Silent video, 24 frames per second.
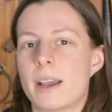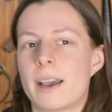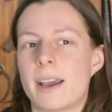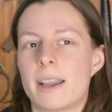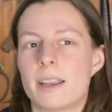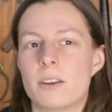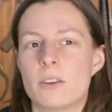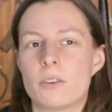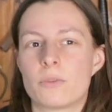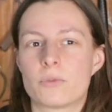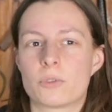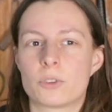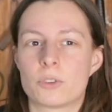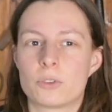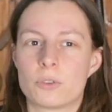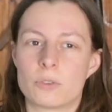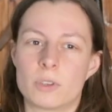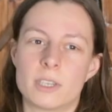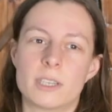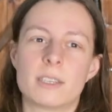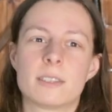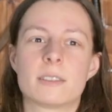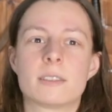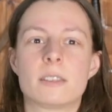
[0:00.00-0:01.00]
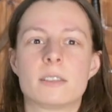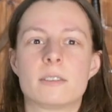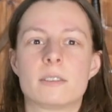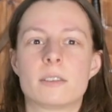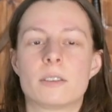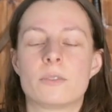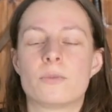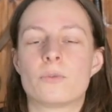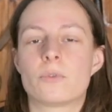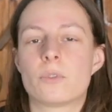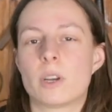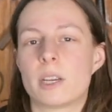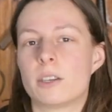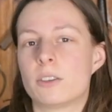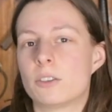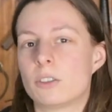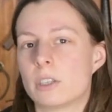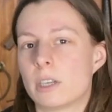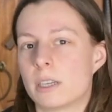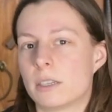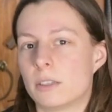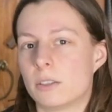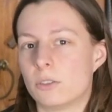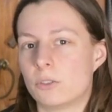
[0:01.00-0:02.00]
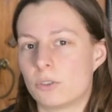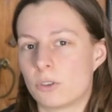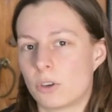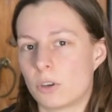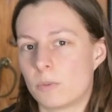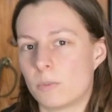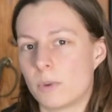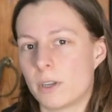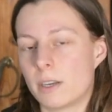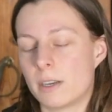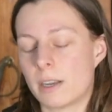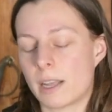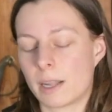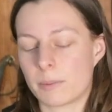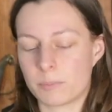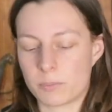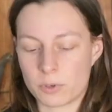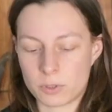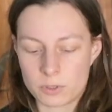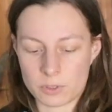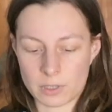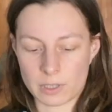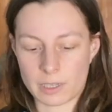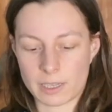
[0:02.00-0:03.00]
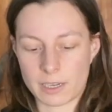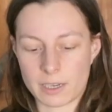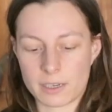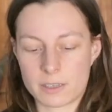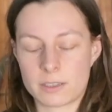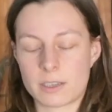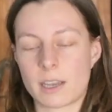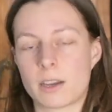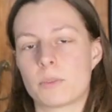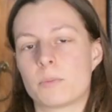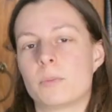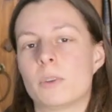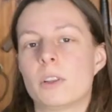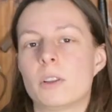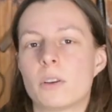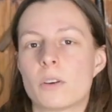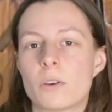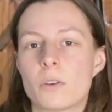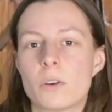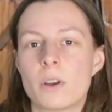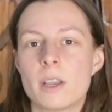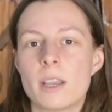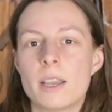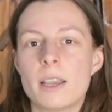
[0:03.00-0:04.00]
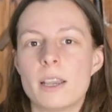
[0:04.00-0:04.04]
I know for sure it exists in French and in German. I'll put the link down below.